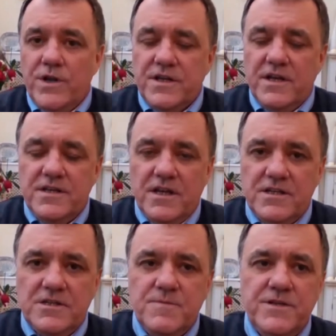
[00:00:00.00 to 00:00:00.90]
Well,
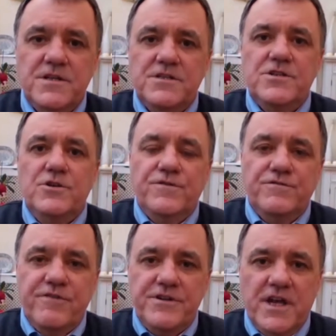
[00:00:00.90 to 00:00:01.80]
as much as it's useful
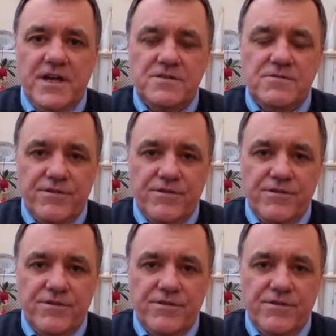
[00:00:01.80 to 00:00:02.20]
for education